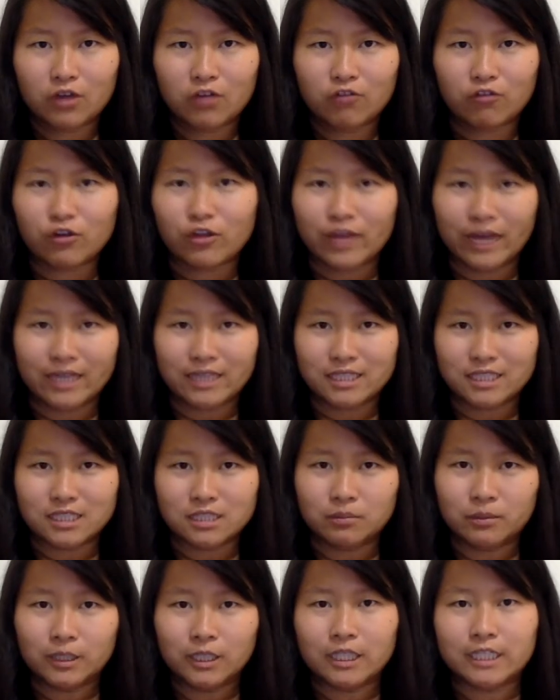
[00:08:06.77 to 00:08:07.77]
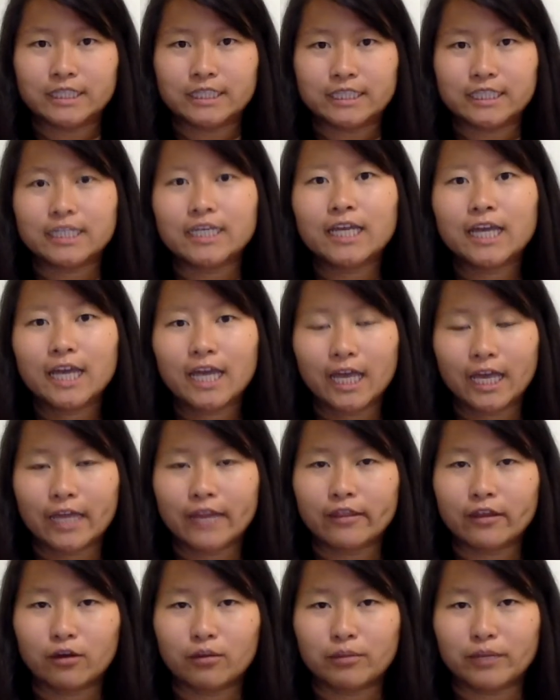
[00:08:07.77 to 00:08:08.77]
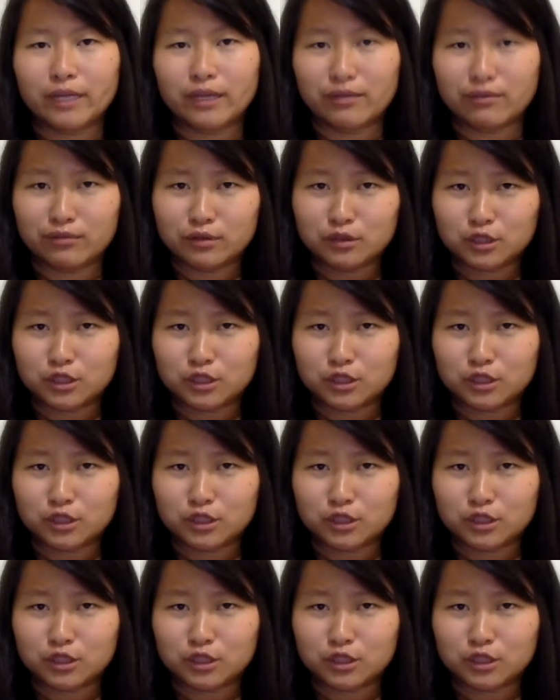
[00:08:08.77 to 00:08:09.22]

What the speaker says: for that disability, and they'll be able